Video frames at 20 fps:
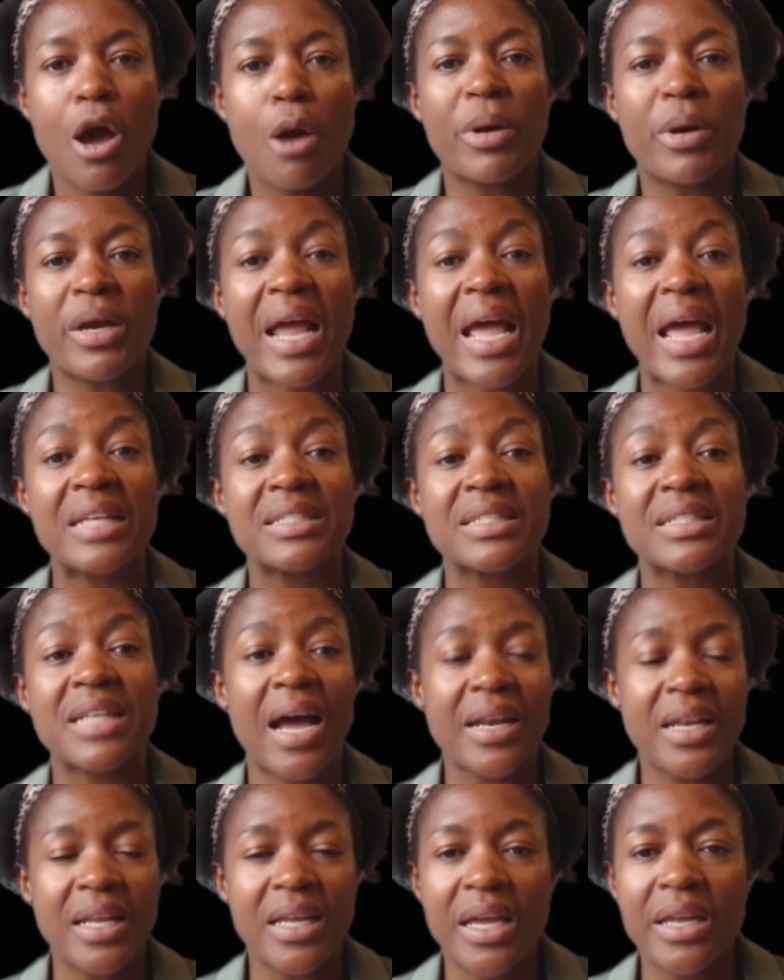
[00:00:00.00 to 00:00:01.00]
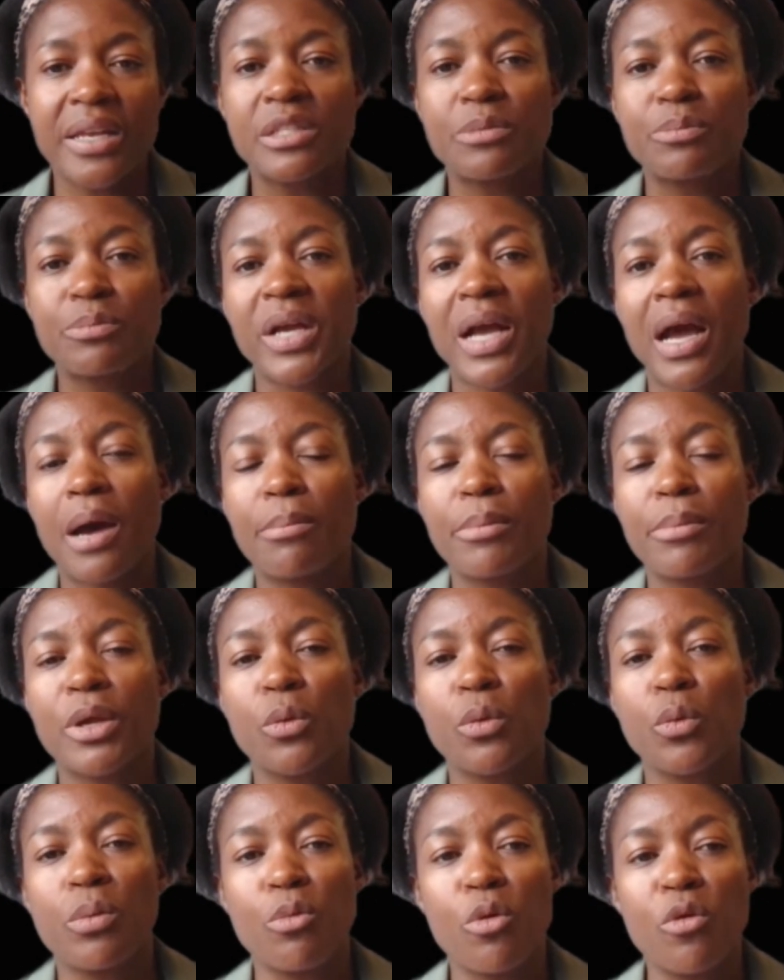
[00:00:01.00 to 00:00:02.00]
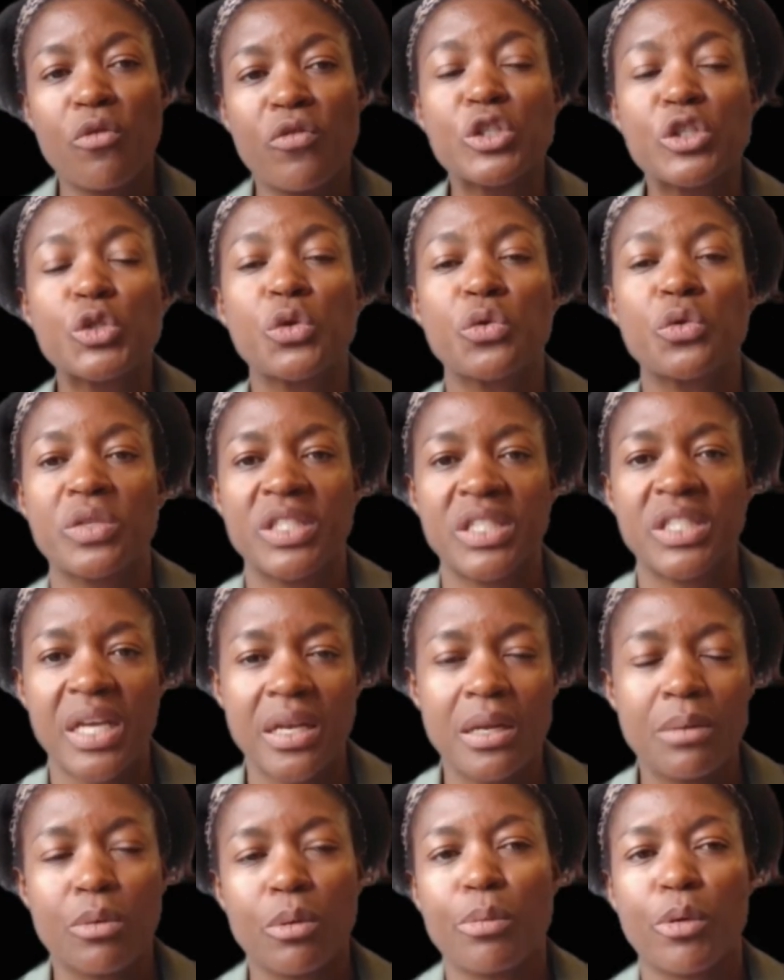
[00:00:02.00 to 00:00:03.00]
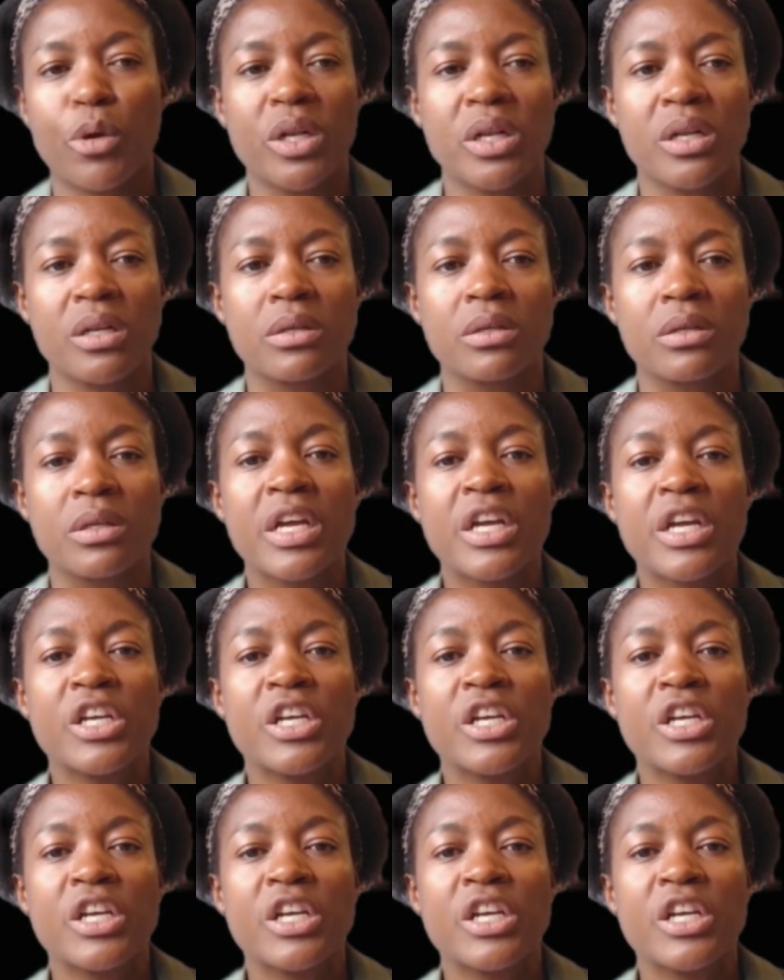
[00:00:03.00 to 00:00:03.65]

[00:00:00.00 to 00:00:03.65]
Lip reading: But as Heineken is becoming, we're moving to a returnable bottle,